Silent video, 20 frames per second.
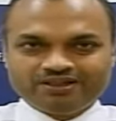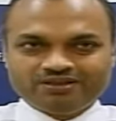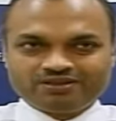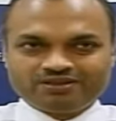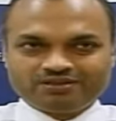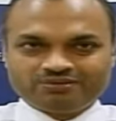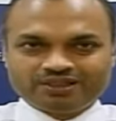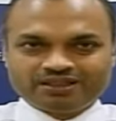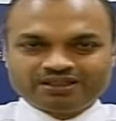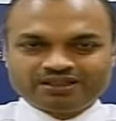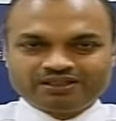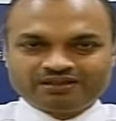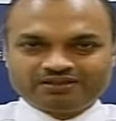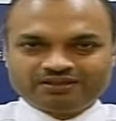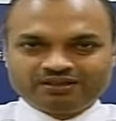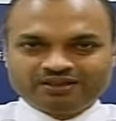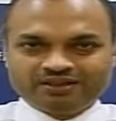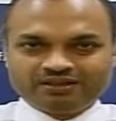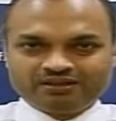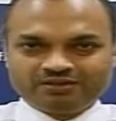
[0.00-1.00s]
So whether
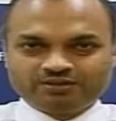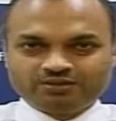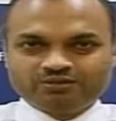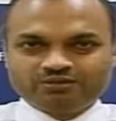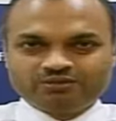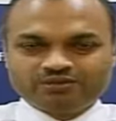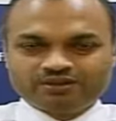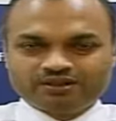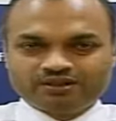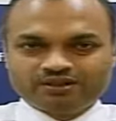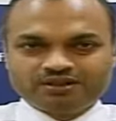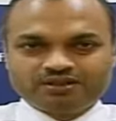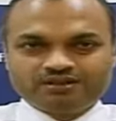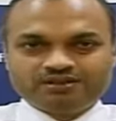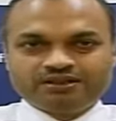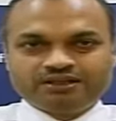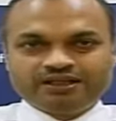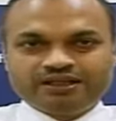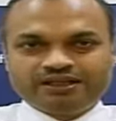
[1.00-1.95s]
in an overall